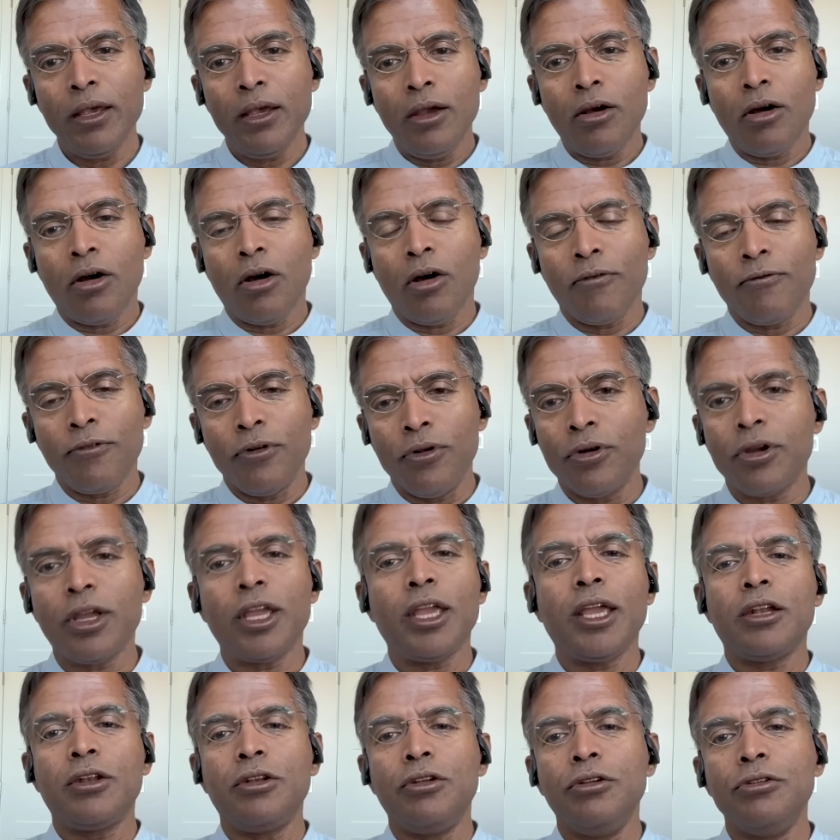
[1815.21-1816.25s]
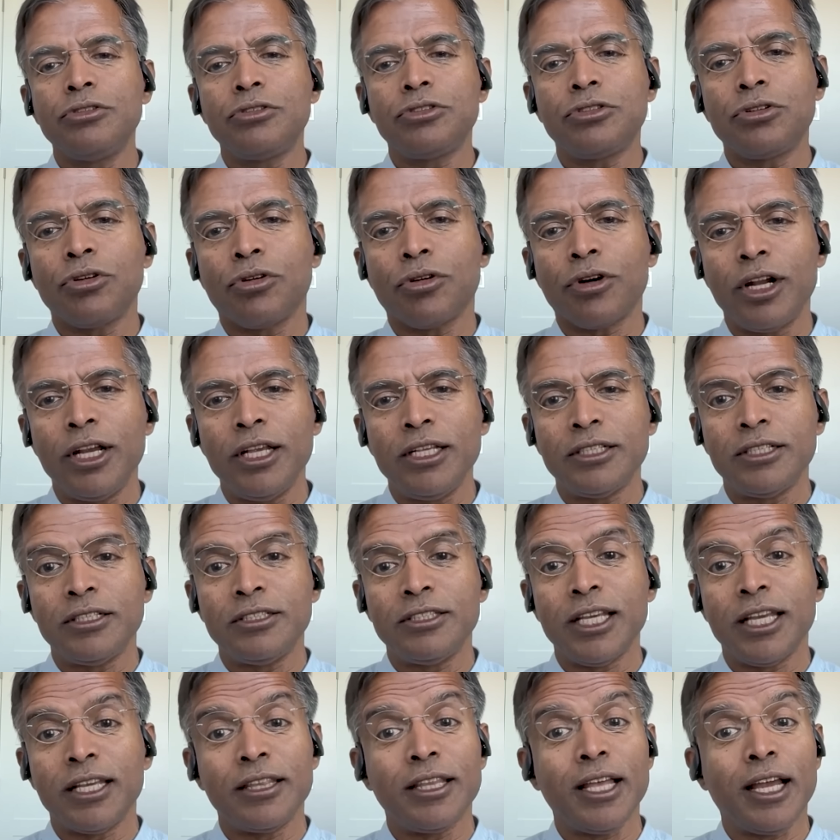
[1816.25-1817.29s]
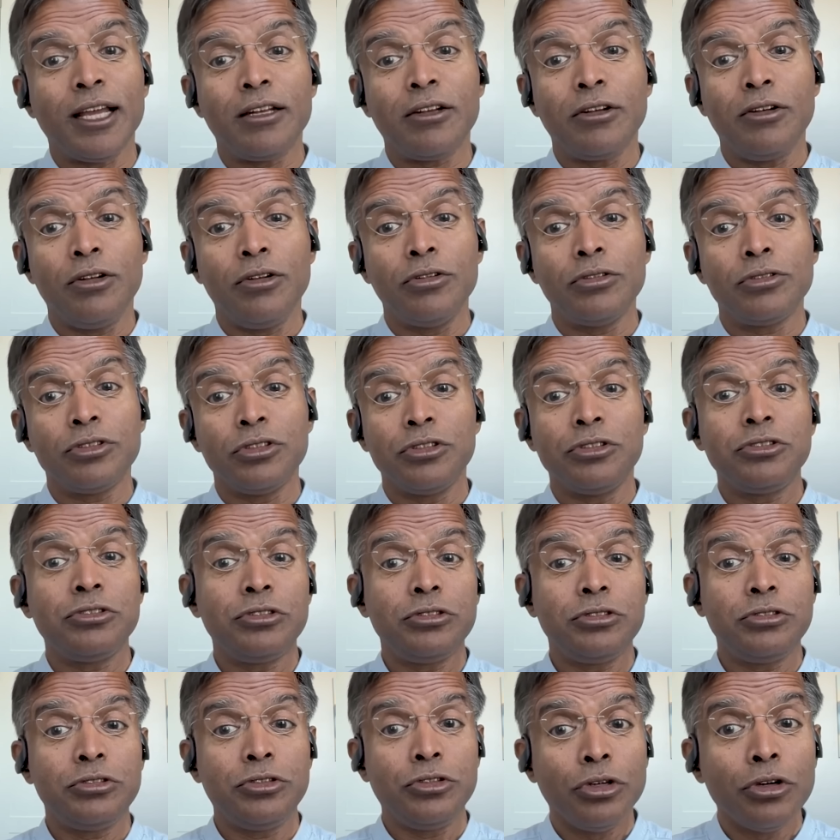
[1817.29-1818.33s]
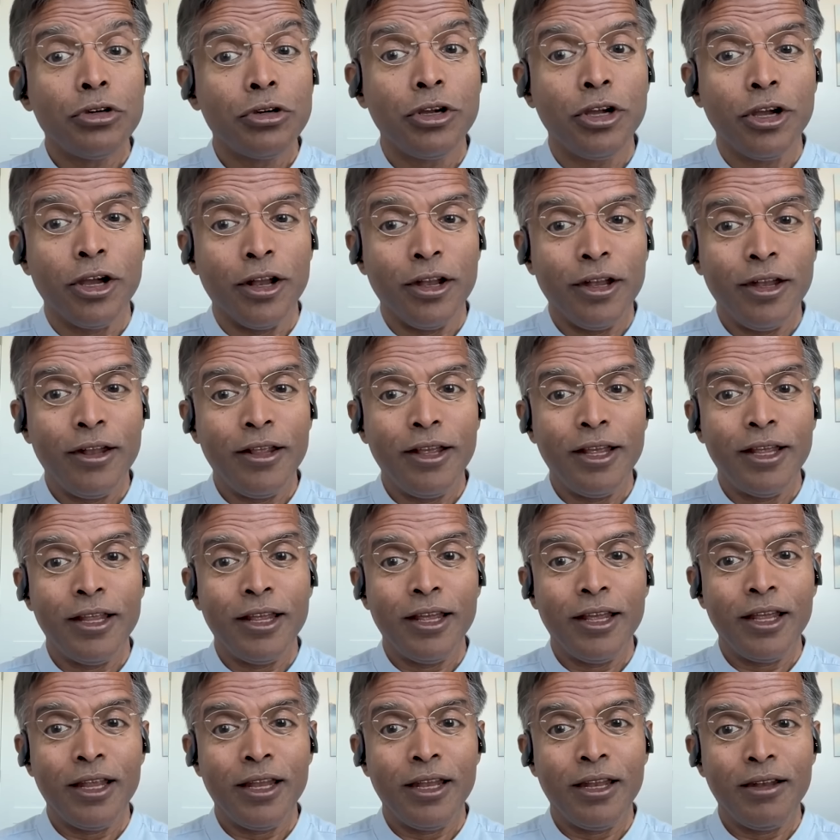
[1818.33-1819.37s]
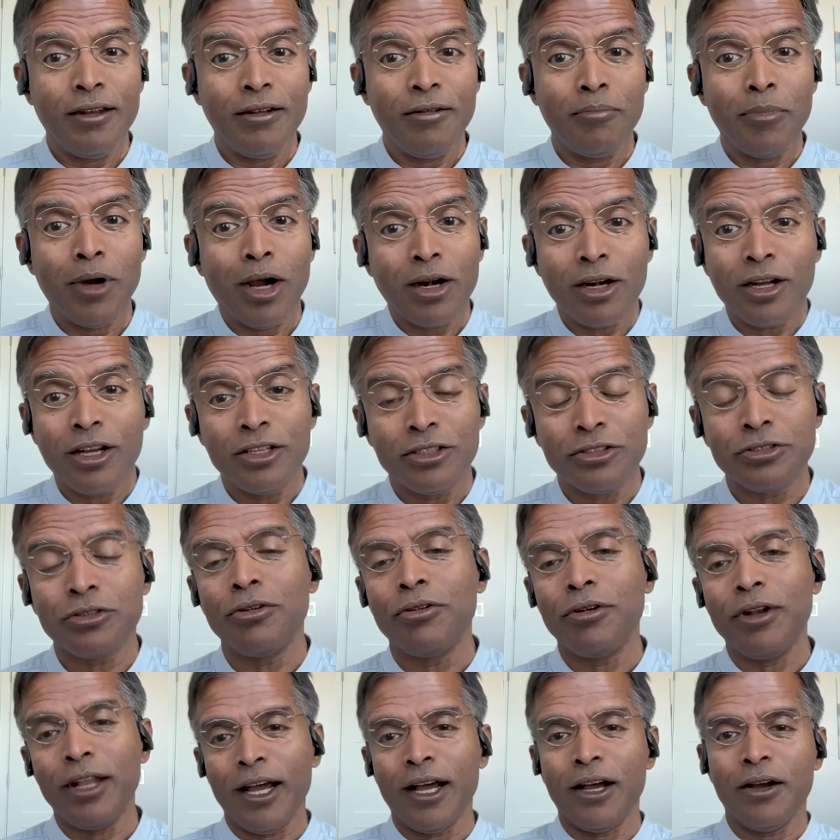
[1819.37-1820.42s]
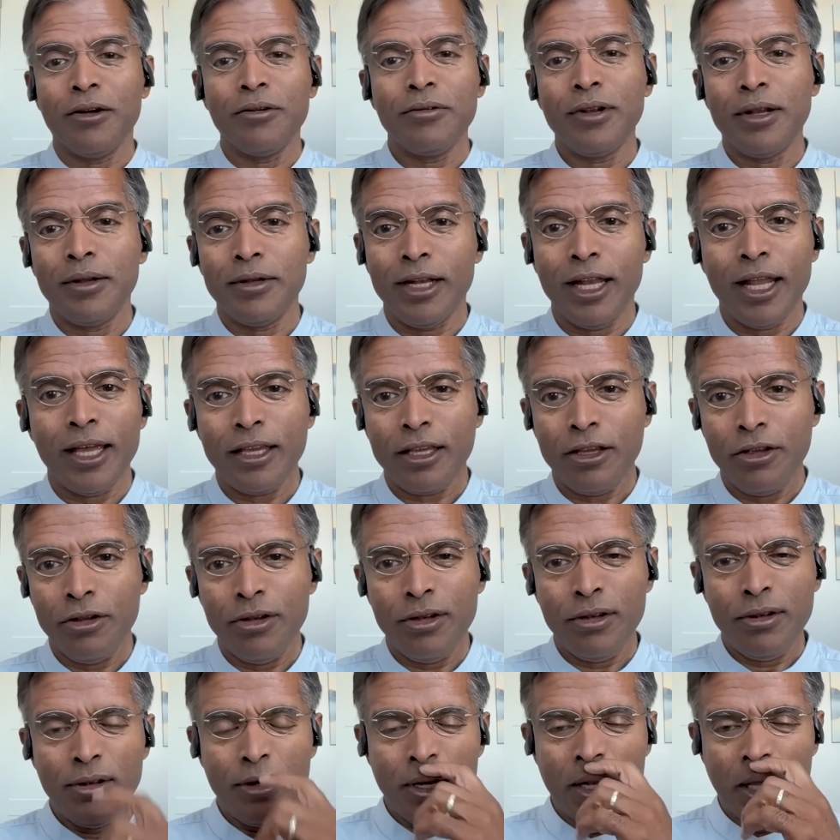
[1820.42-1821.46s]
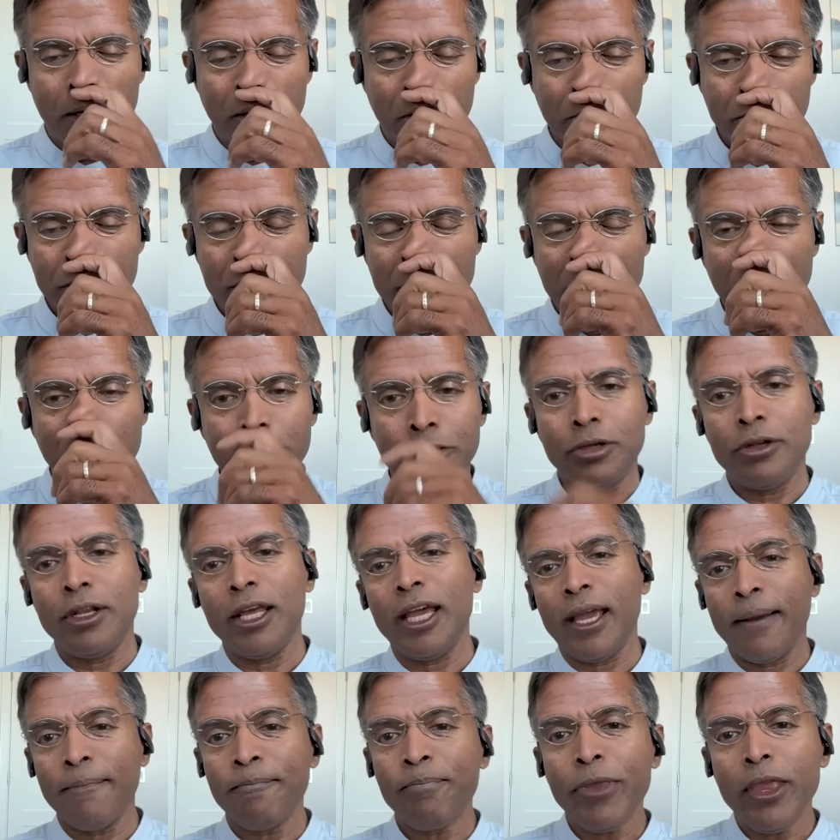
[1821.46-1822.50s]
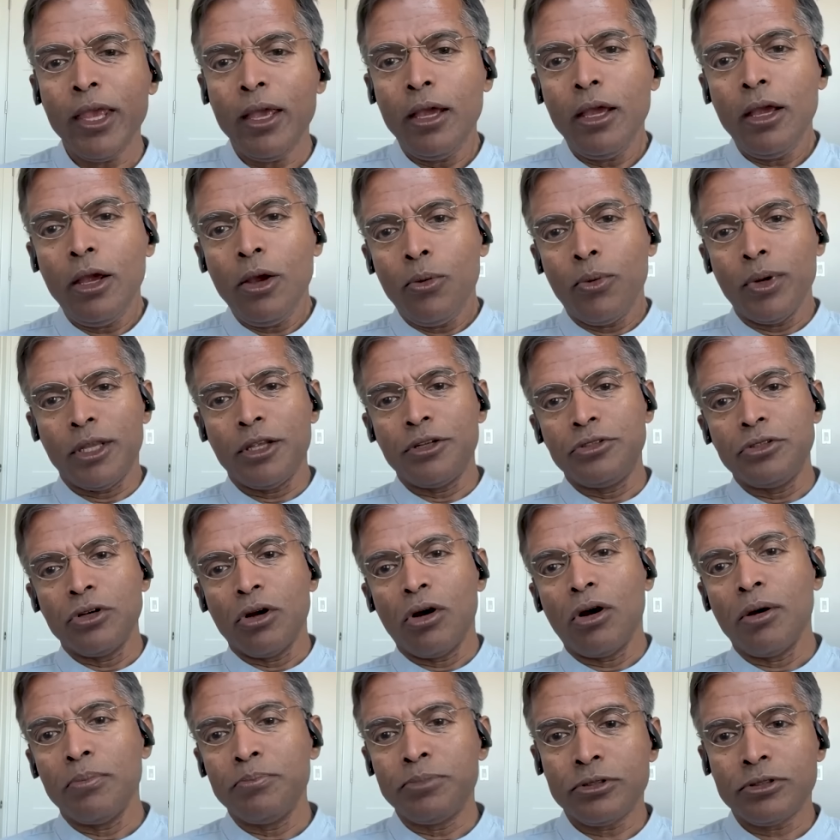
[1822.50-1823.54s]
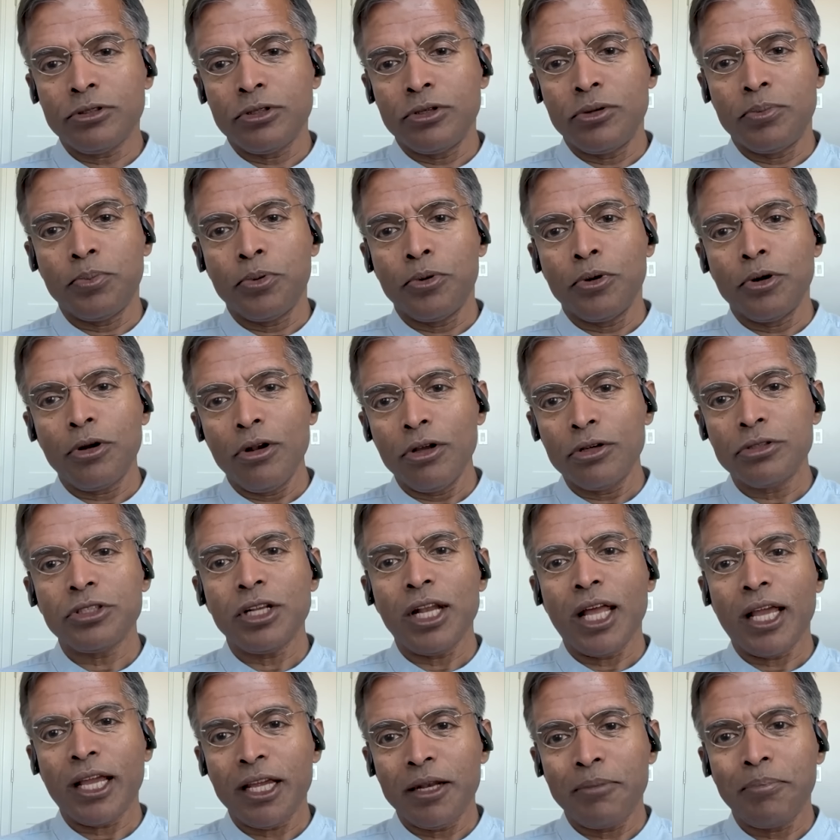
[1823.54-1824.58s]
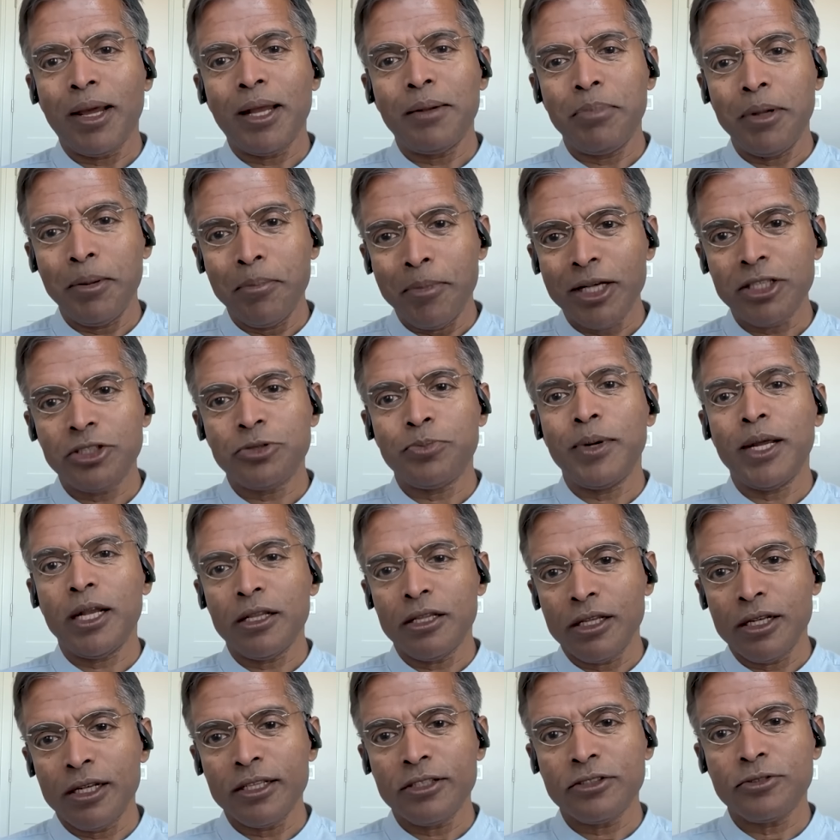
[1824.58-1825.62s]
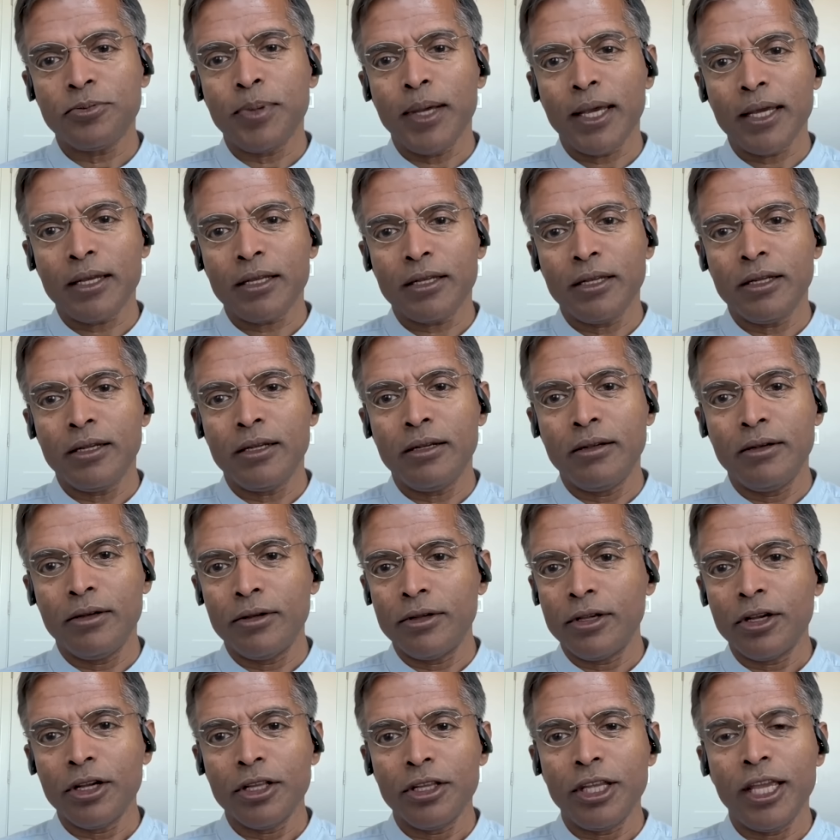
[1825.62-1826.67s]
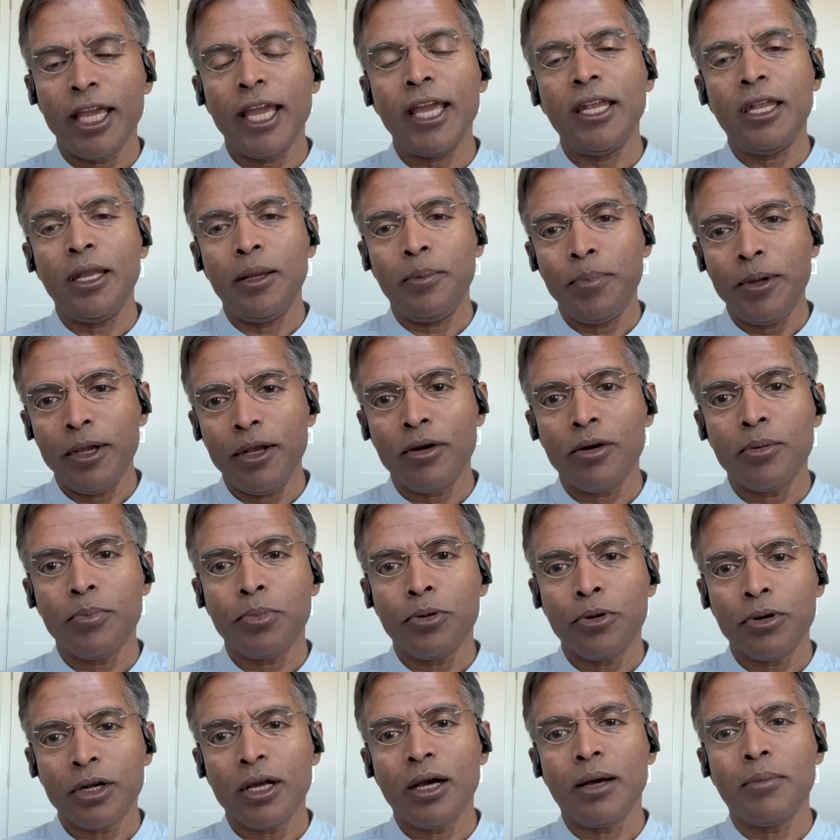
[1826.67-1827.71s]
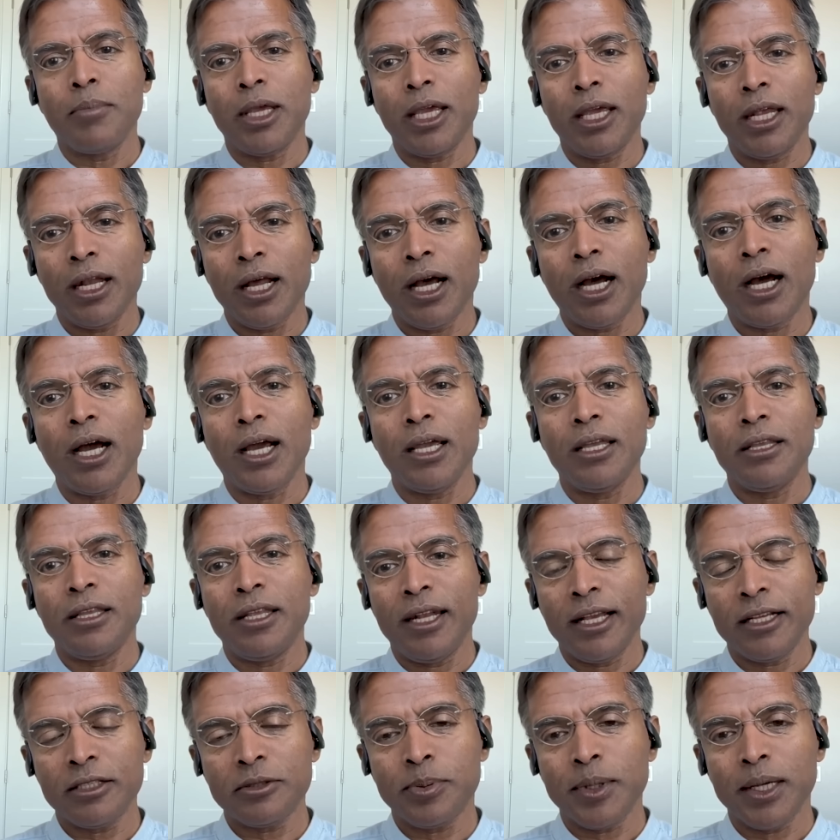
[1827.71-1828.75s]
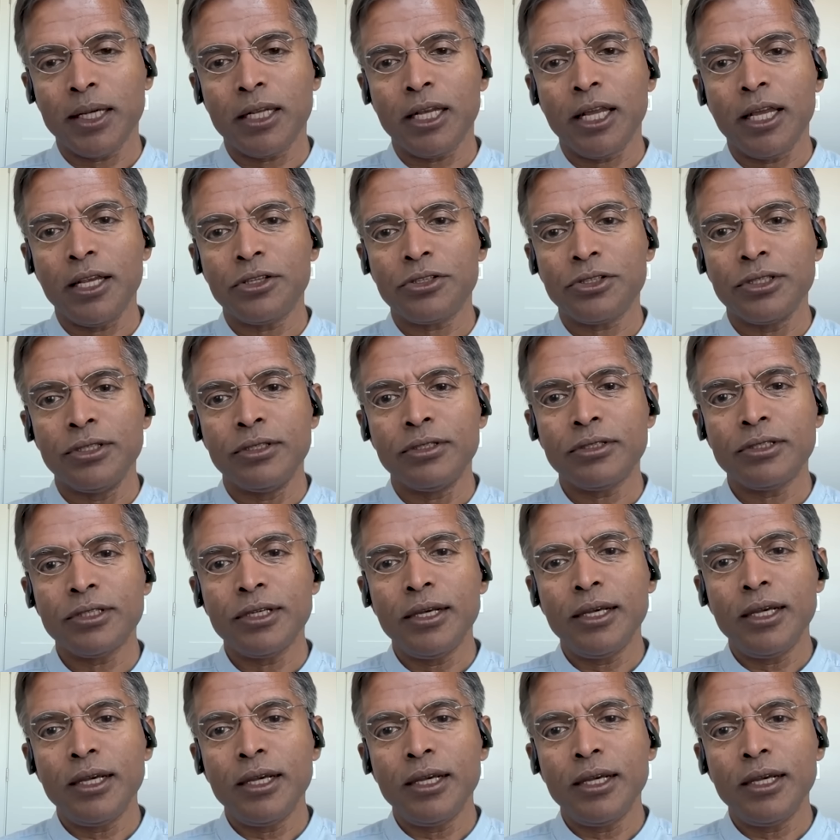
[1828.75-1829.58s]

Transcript: of looking at news stories and saying that news is too good and markets go down, like you're seeing today, where the jobs report looks like it might be much better than expected. You know, you got the ADP report coming in higher than expectations.